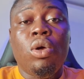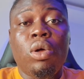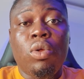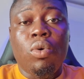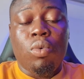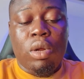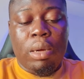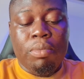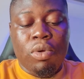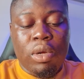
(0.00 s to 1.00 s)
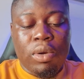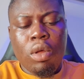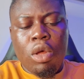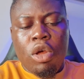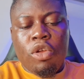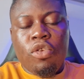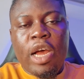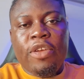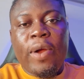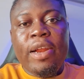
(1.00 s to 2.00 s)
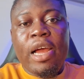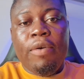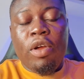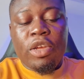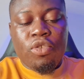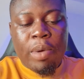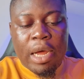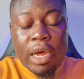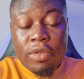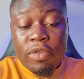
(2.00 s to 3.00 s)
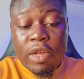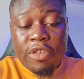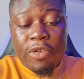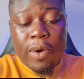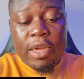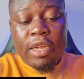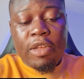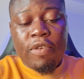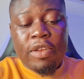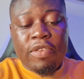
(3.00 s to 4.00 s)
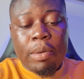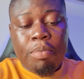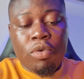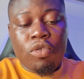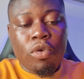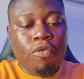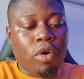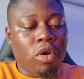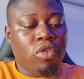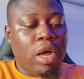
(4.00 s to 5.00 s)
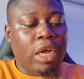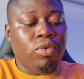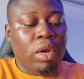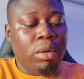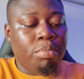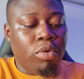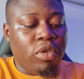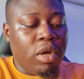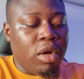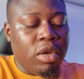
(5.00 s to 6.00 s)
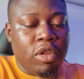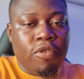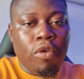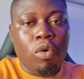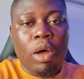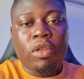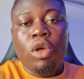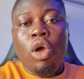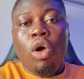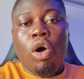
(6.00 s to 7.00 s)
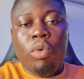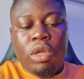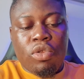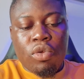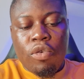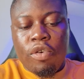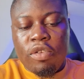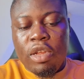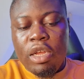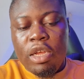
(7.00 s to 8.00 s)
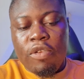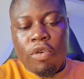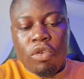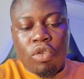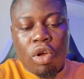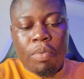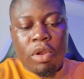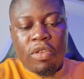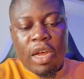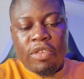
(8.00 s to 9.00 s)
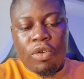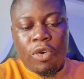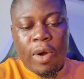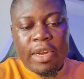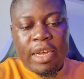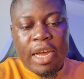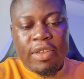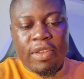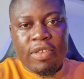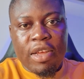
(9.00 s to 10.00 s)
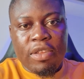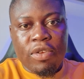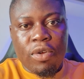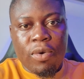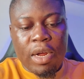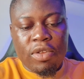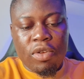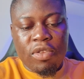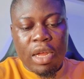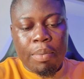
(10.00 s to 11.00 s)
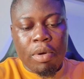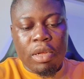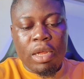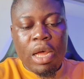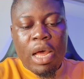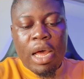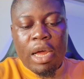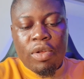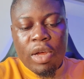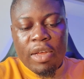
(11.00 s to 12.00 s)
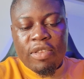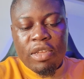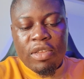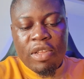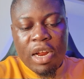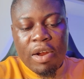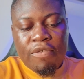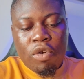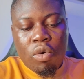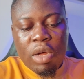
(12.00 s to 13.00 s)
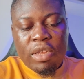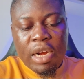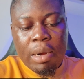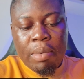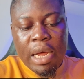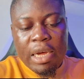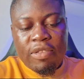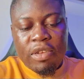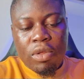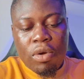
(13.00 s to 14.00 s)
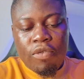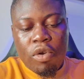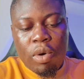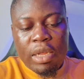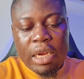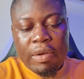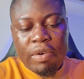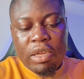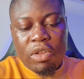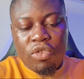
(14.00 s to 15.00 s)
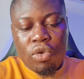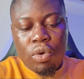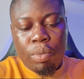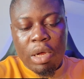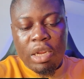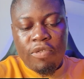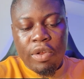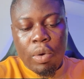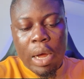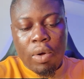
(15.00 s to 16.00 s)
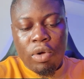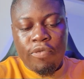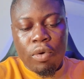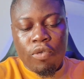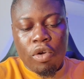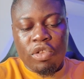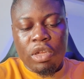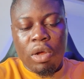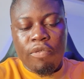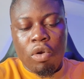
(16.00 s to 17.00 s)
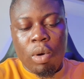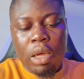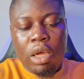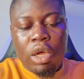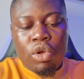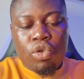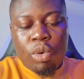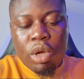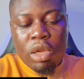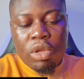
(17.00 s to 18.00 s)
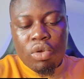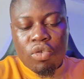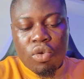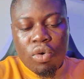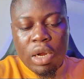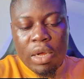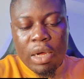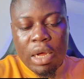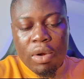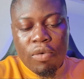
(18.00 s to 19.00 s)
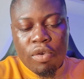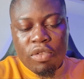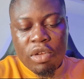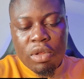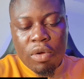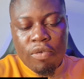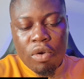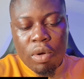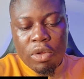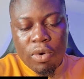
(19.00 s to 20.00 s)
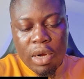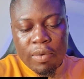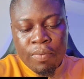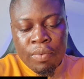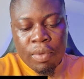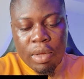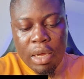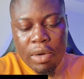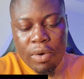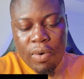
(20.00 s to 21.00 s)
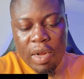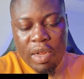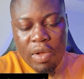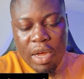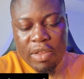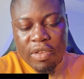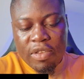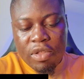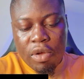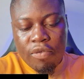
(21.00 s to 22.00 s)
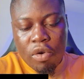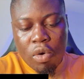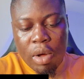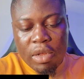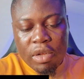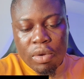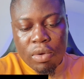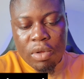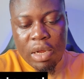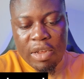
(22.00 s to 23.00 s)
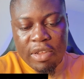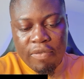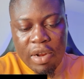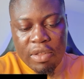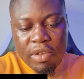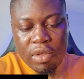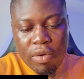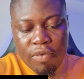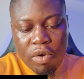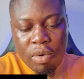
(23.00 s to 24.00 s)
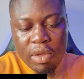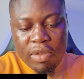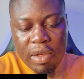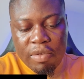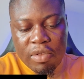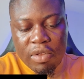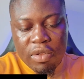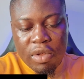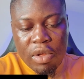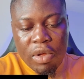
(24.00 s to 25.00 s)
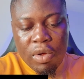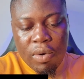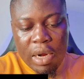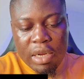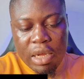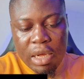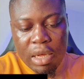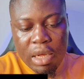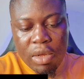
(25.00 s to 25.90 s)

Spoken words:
what I'm doing. So guys, right here I've logged into my account. You can see right here, it's very simple. So for us to actually boost these followers, all we need to do firstly is for us to come to this category right here. Can you see this category, right? Just tap on it, and you can see Instagram followers, Instagram like, TikTok followers, and everything. So but in this video we are going for TikTok followers, so we just need to scroll down and look for TikTok followers, right? And right here you can see TikTok followers. There are several TikTok followers services right here.